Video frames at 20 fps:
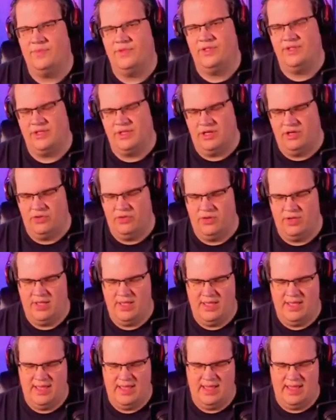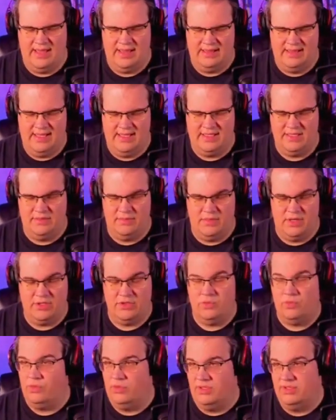So it's a
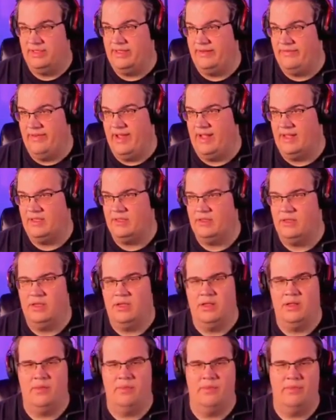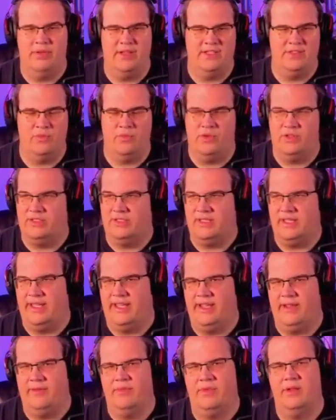much worse advance. Plus one
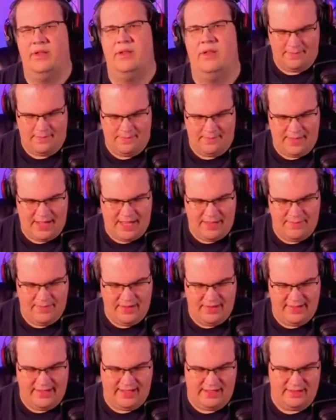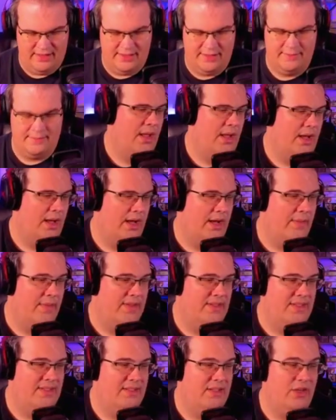scheme. Mob mentality. Um,
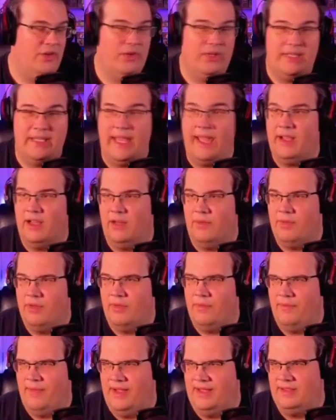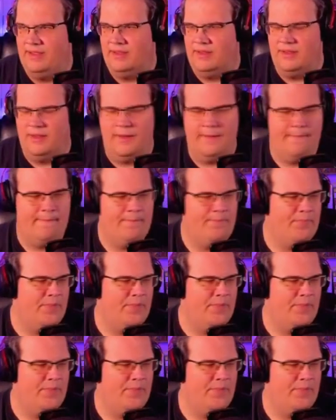this is the new gang up, basically.